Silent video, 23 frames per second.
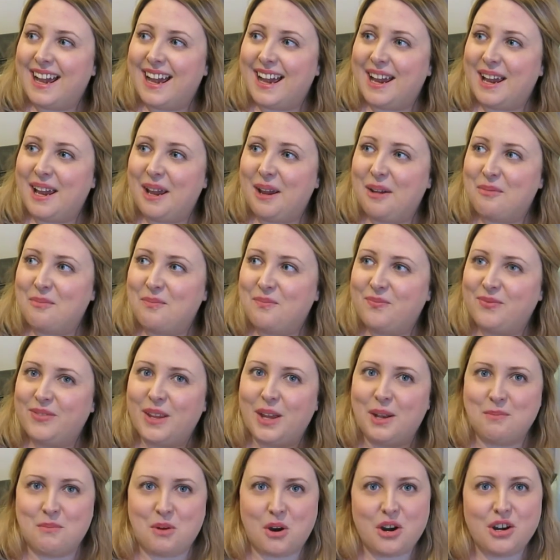
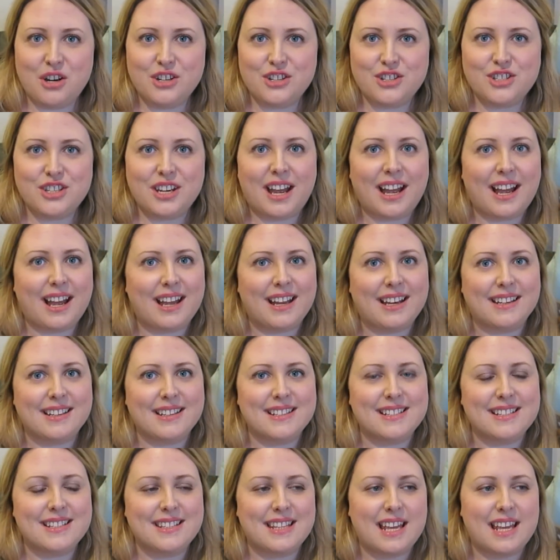in March, and